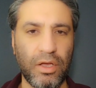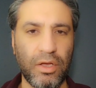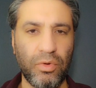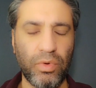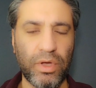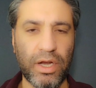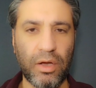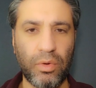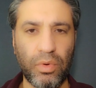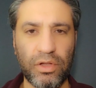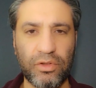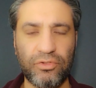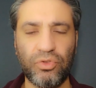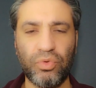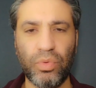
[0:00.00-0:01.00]
when I
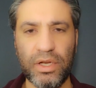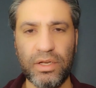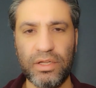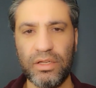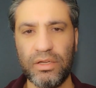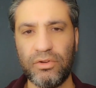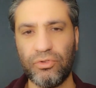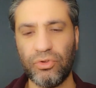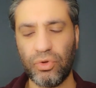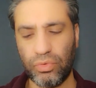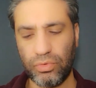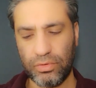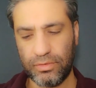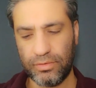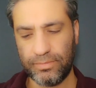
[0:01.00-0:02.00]
was 20 years
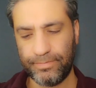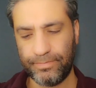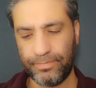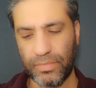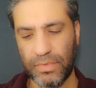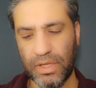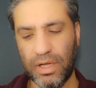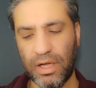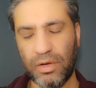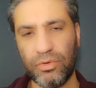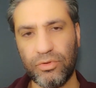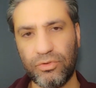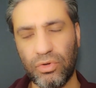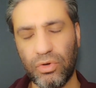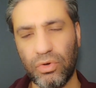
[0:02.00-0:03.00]
old. I
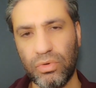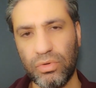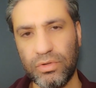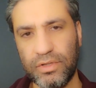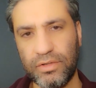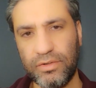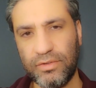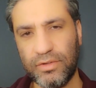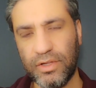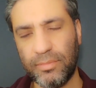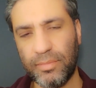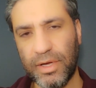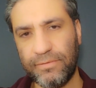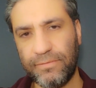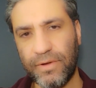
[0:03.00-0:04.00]
was the oldest in
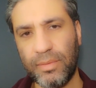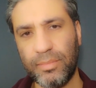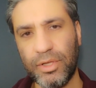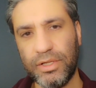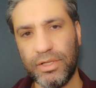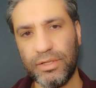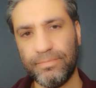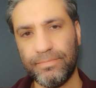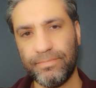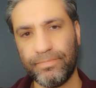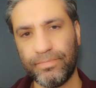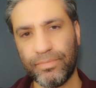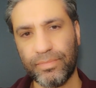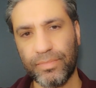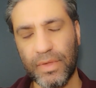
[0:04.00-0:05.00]
my family.
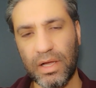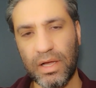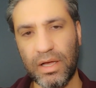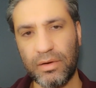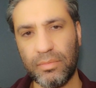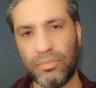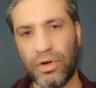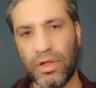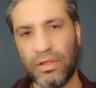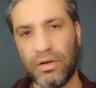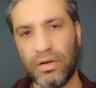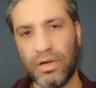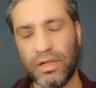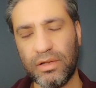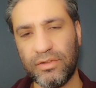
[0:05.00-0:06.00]
I had a
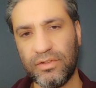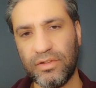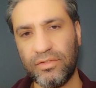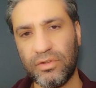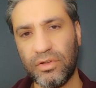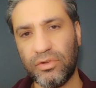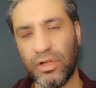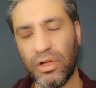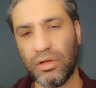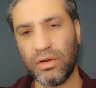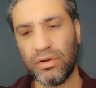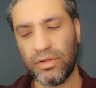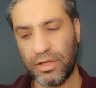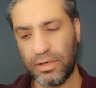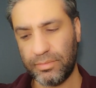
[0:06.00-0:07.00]
brother and a sister
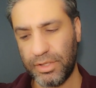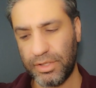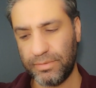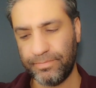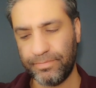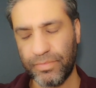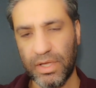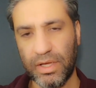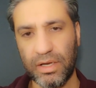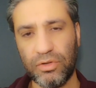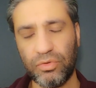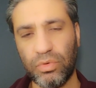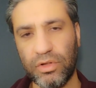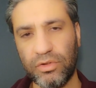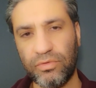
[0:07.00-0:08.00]
younger than me, and
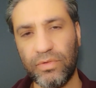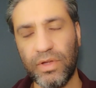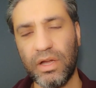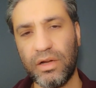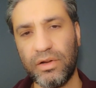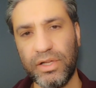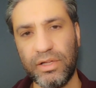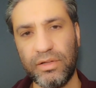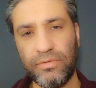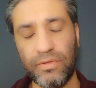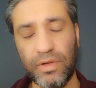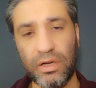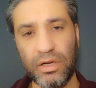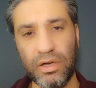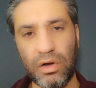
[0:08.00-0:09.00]
it was very,
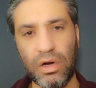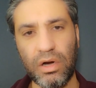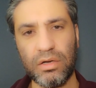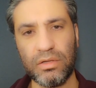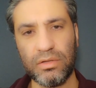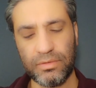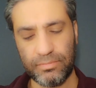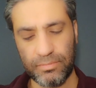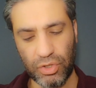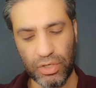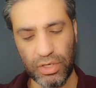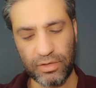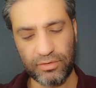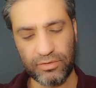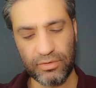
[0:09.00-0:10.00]
very hard on
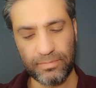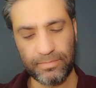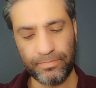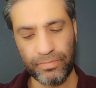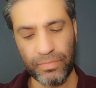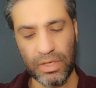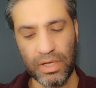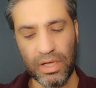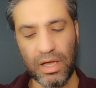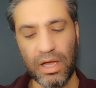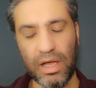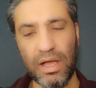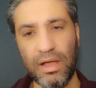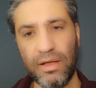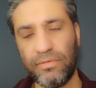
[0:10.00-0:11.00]
us. I
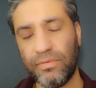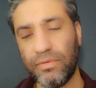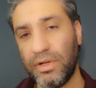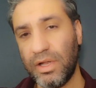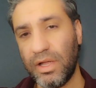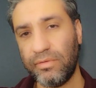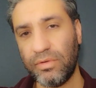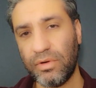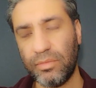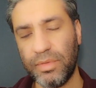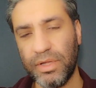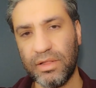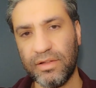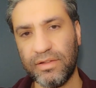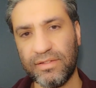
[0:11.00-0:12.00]
have never
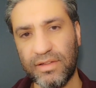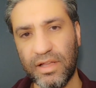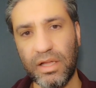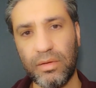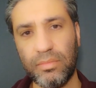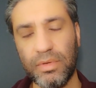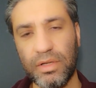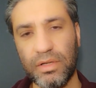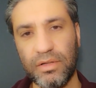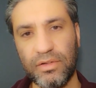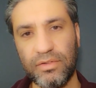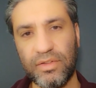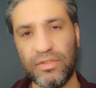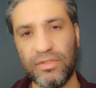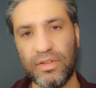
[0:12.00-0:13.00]
been the same
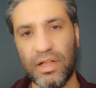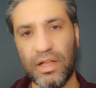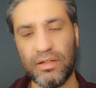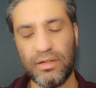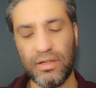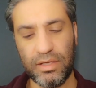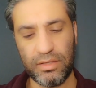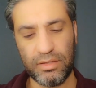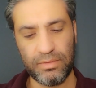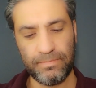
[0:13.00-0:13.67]
since that day.